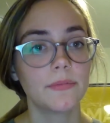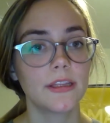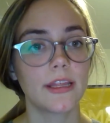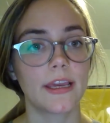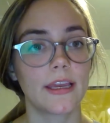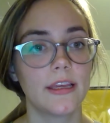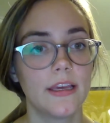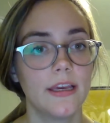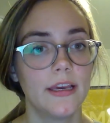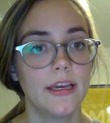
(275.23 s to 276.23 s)
like
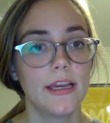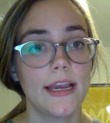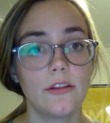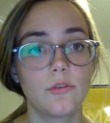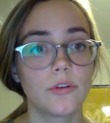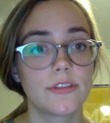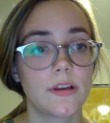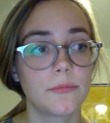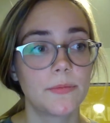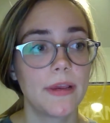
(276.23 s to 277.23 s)
Eleanor
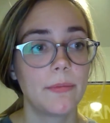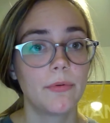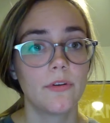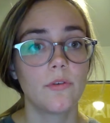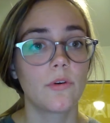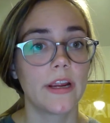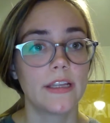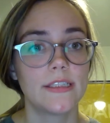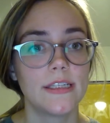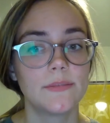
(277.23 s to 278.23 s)
Stump's paper or
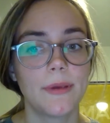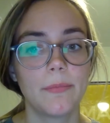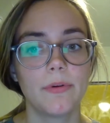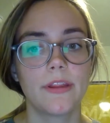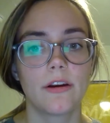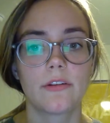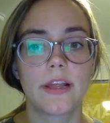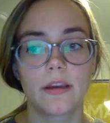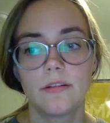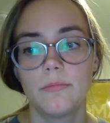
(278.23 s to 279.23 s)
Antony's paper that are
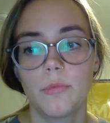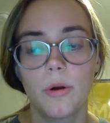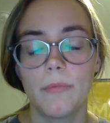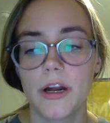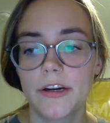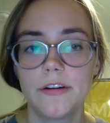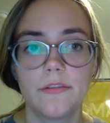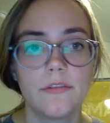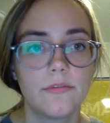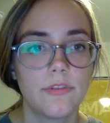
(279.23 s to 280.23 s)
like more
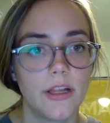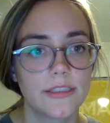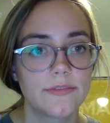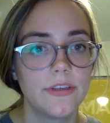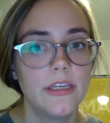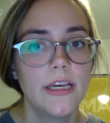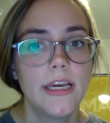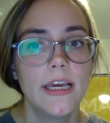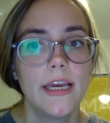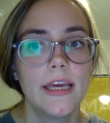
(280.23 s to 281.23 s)
modern philosophy,
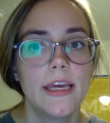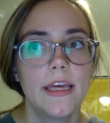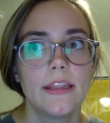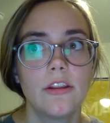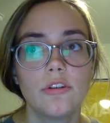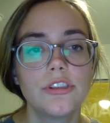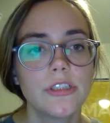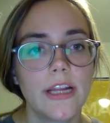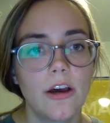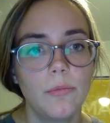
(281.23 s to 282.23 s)
those
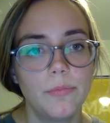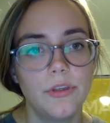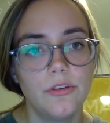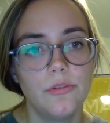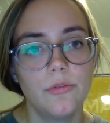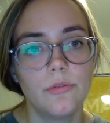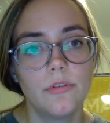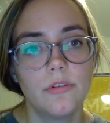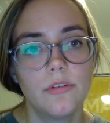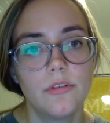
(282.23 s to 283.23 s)
should help
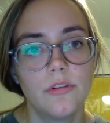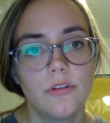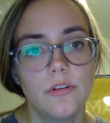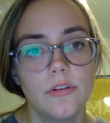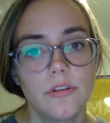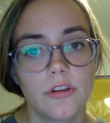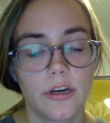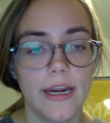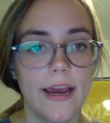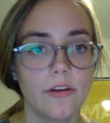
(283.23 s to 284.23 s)
you
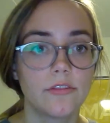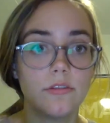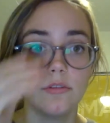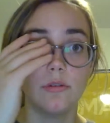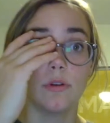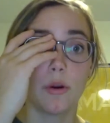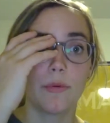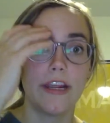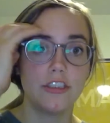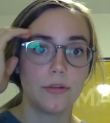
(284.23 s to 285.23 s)
learn how to
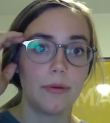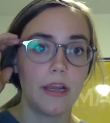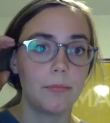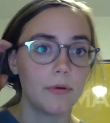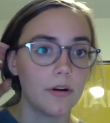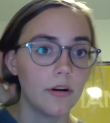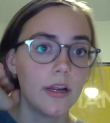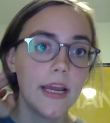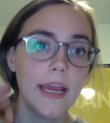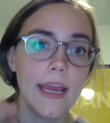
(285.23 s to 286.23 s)
arrange your
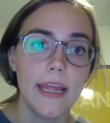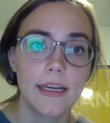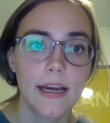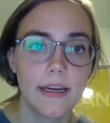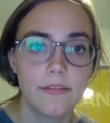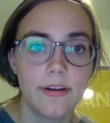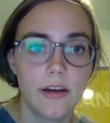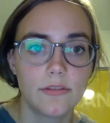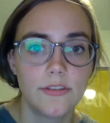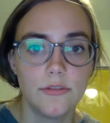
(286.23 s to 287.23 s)
paper and kind of
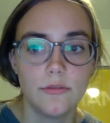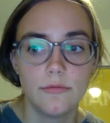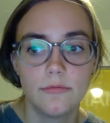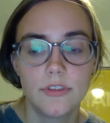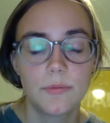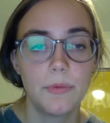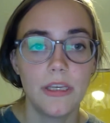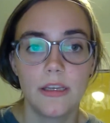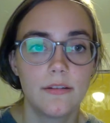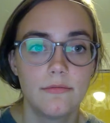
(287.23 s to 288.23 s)
how to
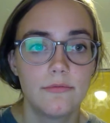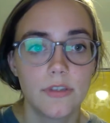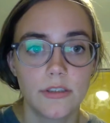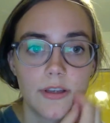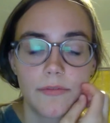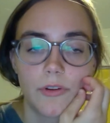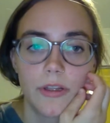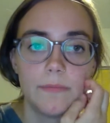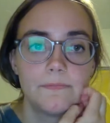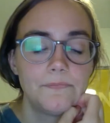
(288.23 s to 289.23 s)
speak
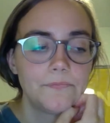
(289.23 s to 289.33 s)
philosophically.